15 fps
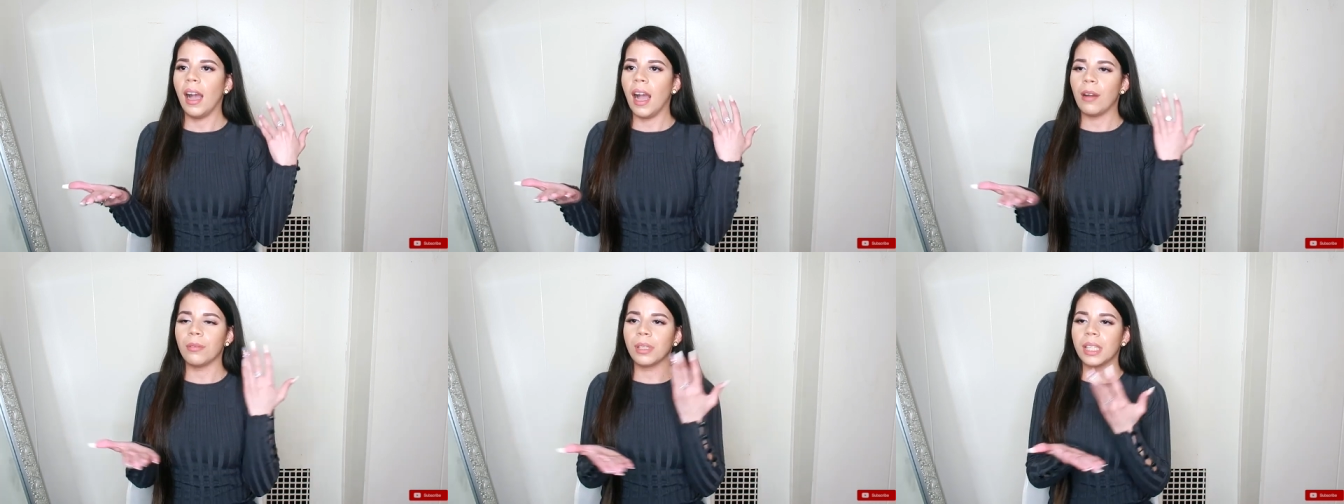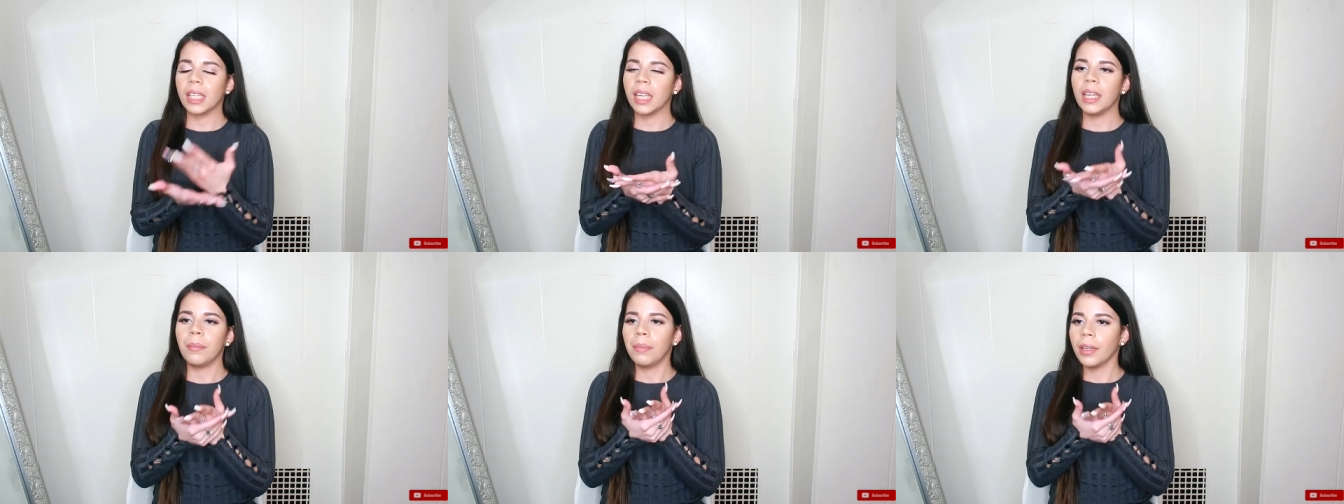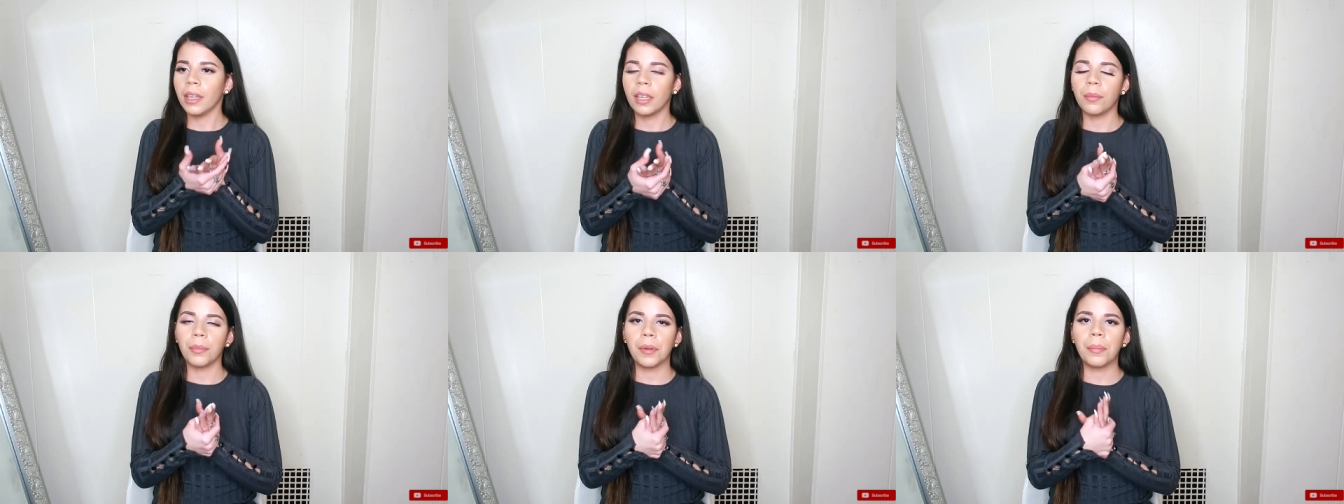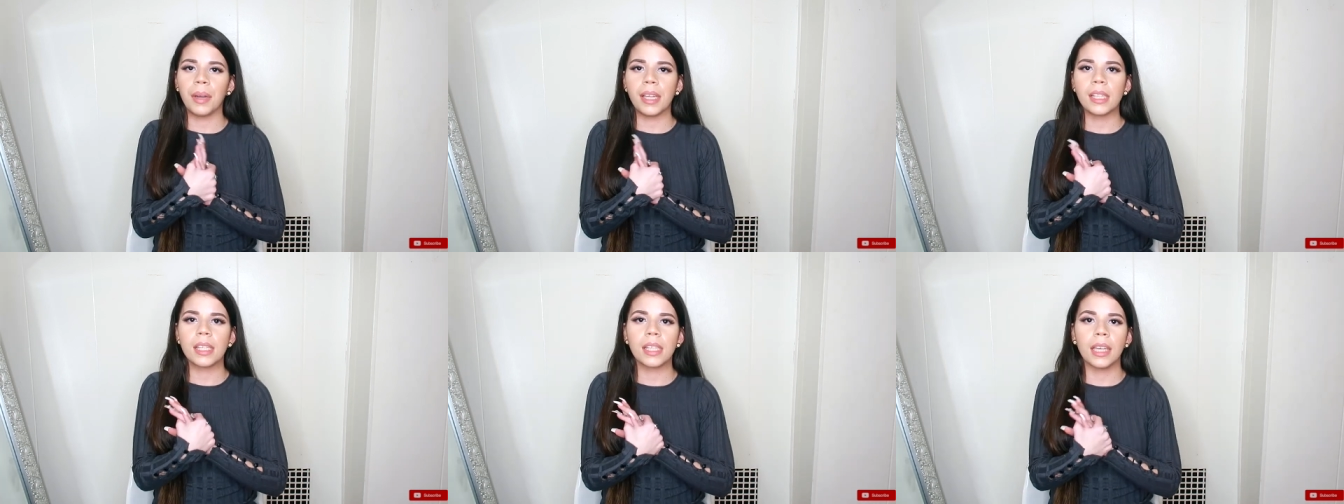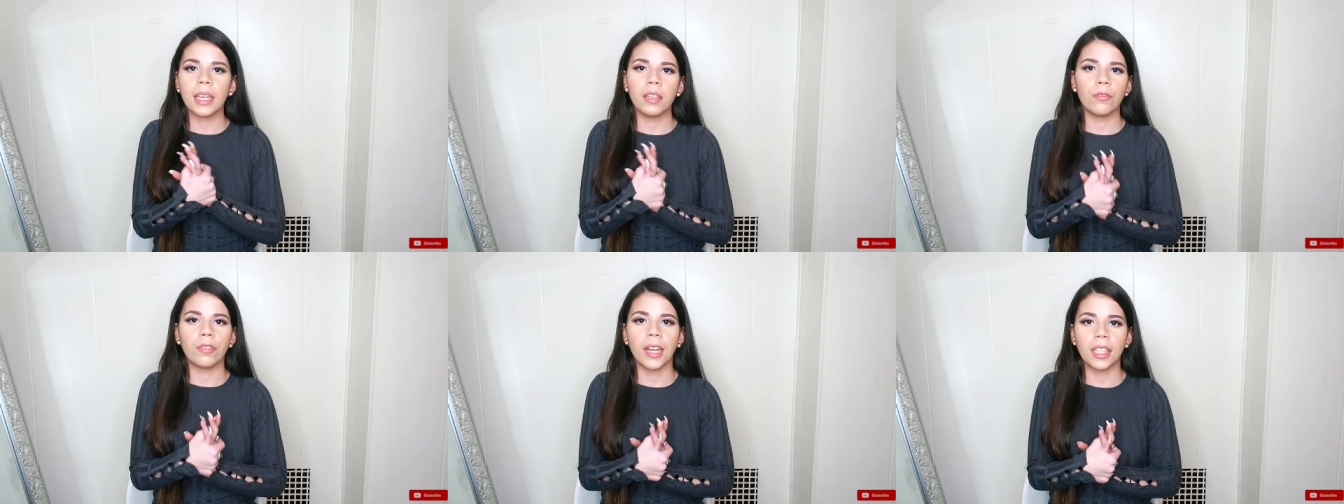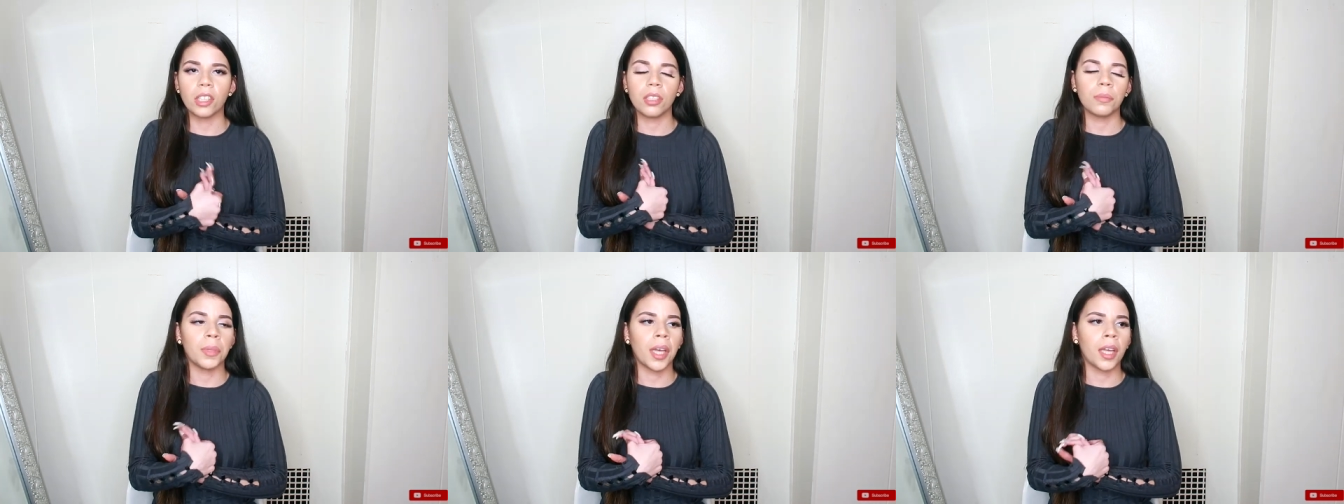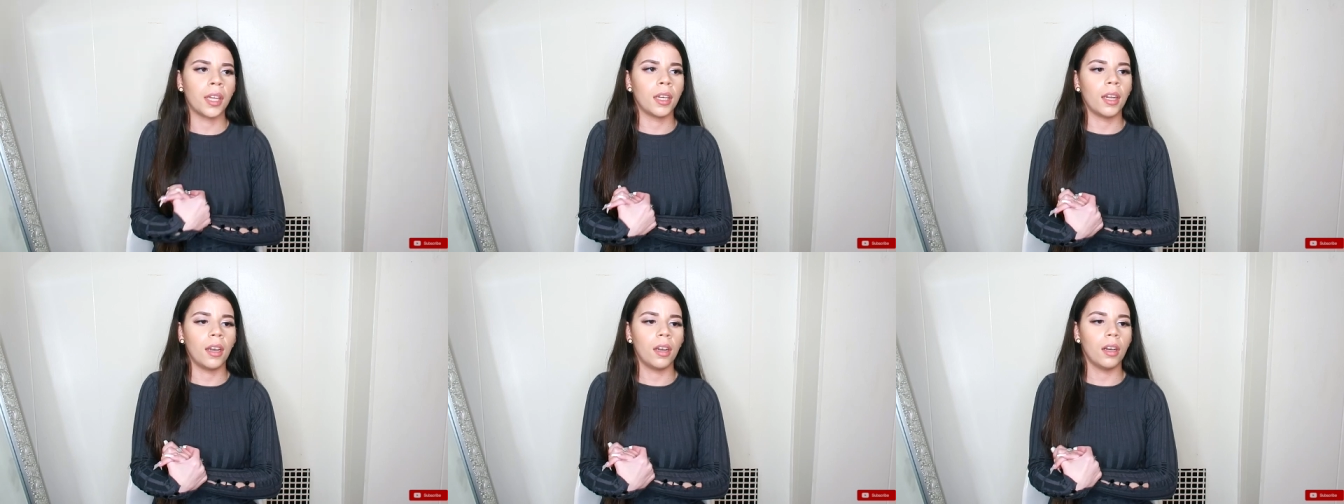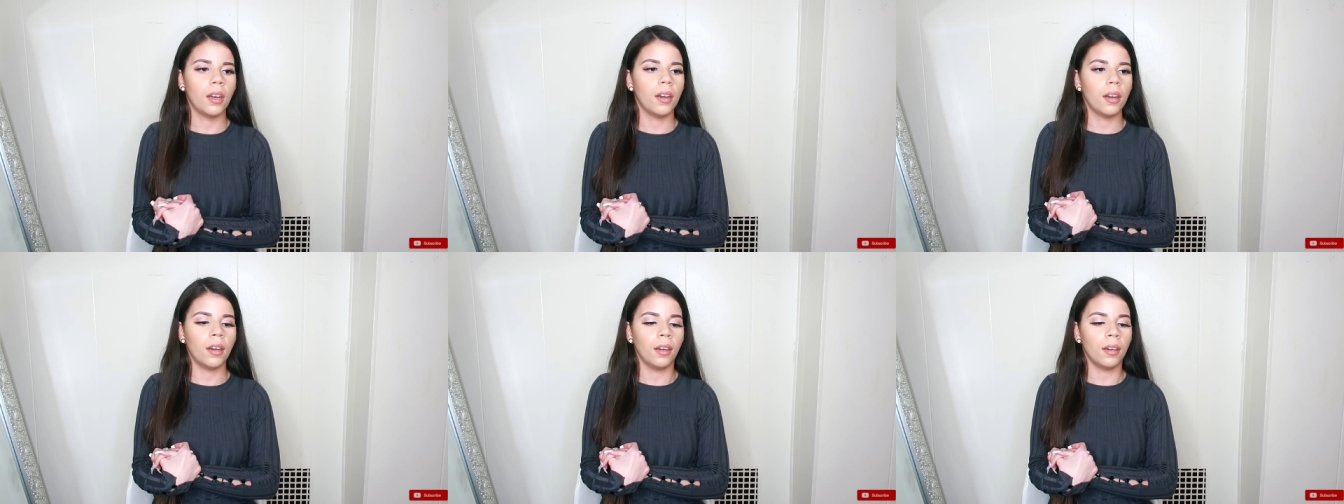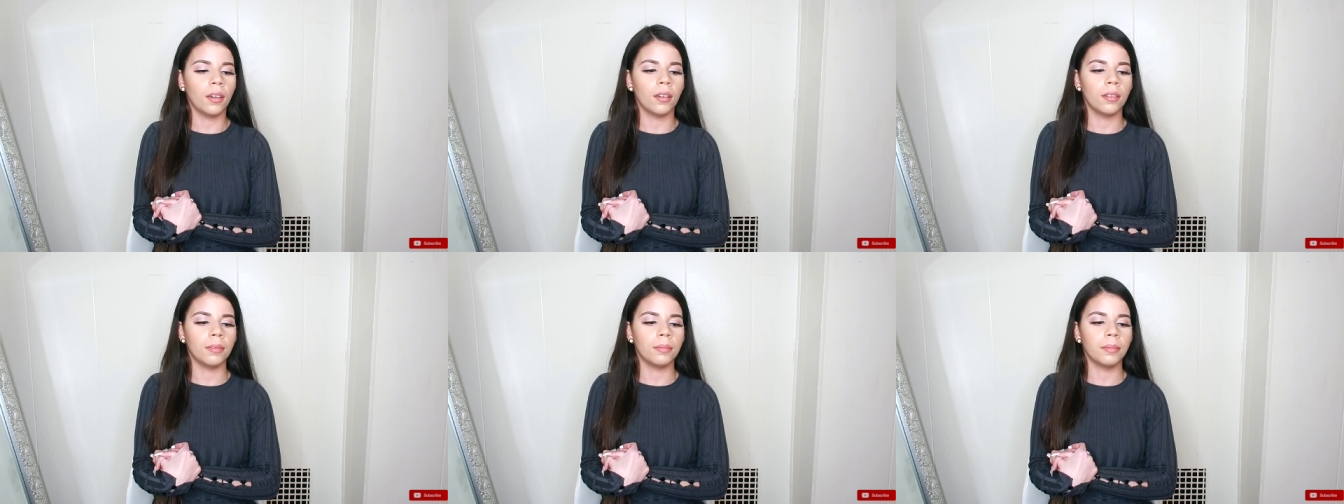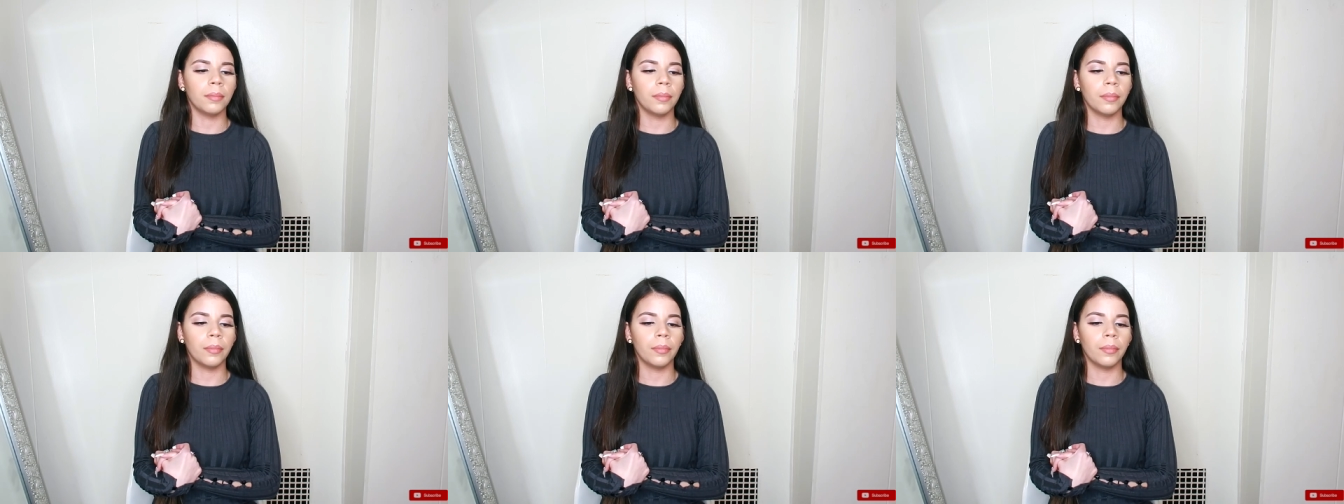I was keeping up on my skin regimen. Um,